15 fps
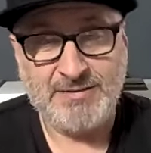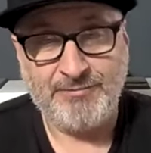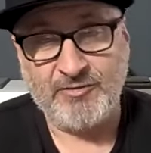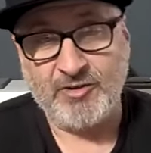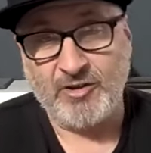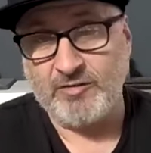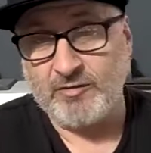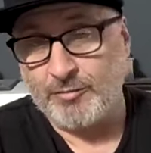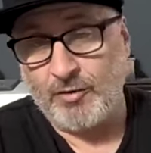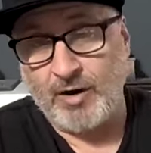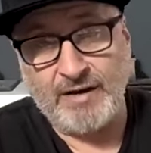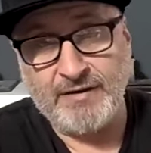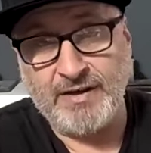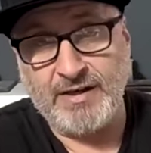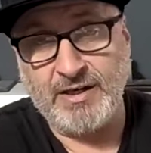So there's a
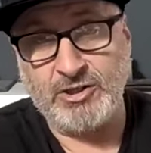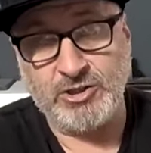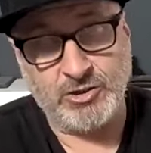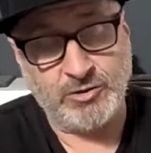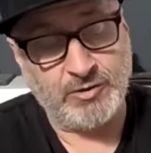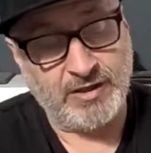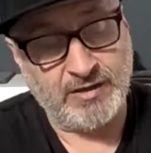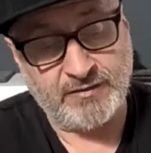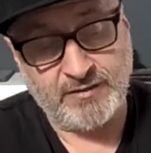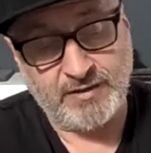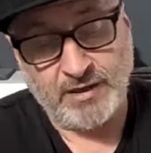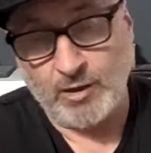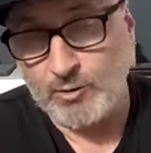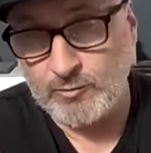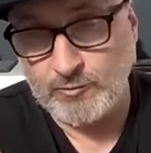branding issue, there's
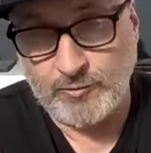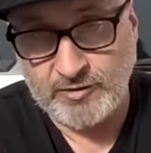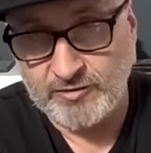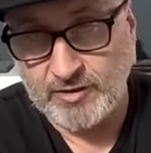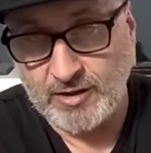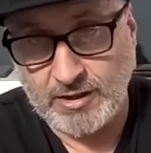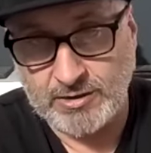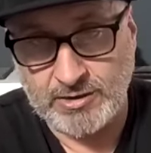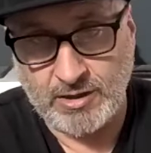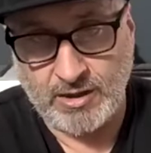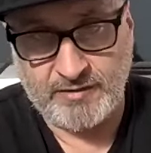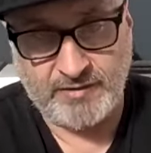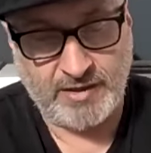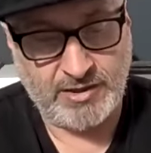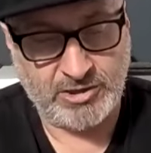the over
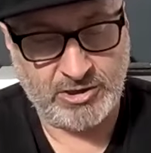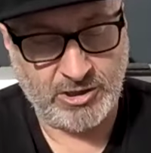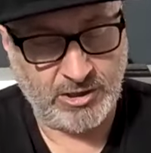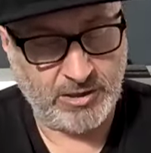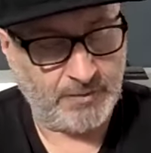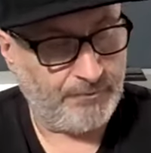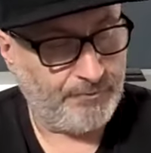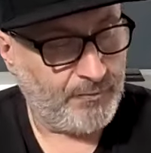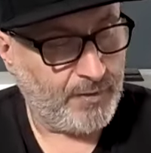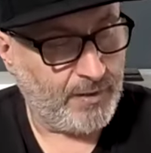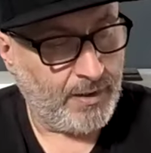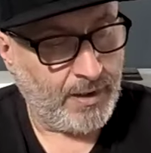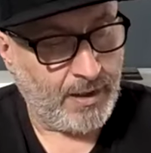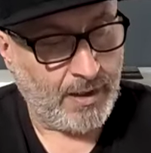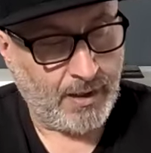intellectualization,
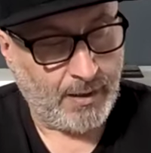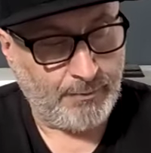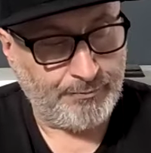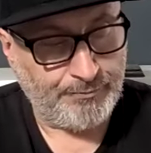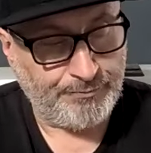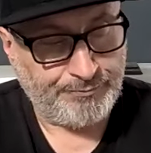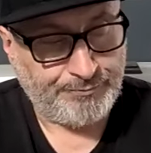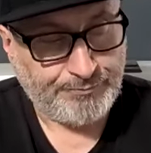and